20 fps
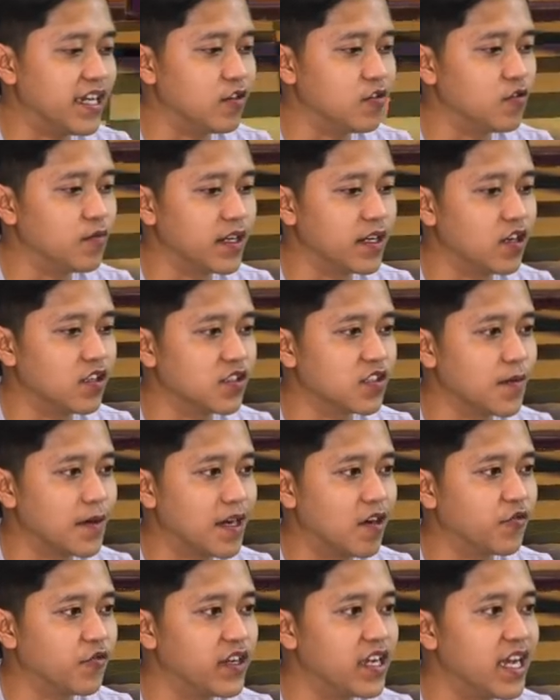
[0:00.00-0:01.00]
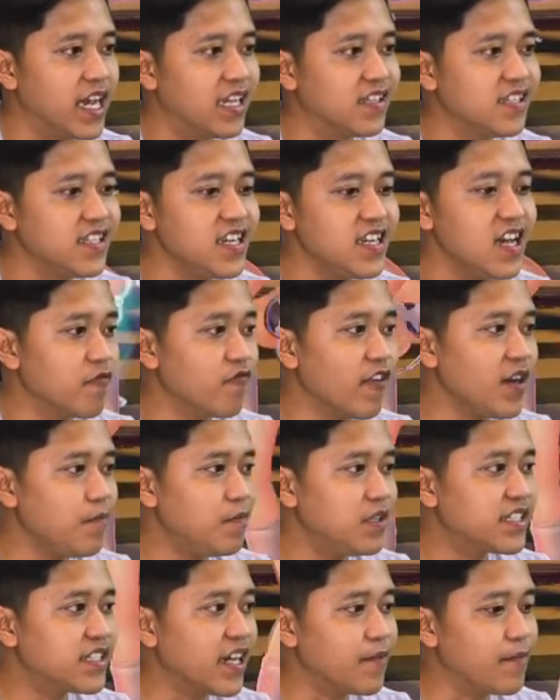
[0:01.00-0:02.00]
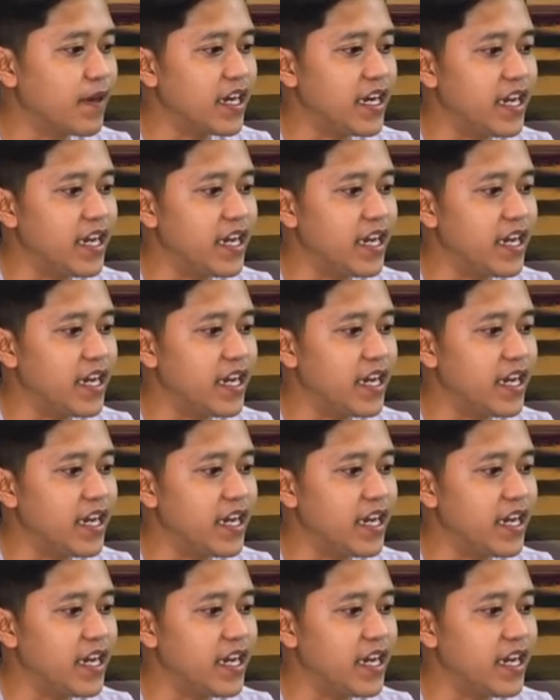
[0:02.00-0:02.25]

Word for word: and oh my god, stop counting. And see, right beside my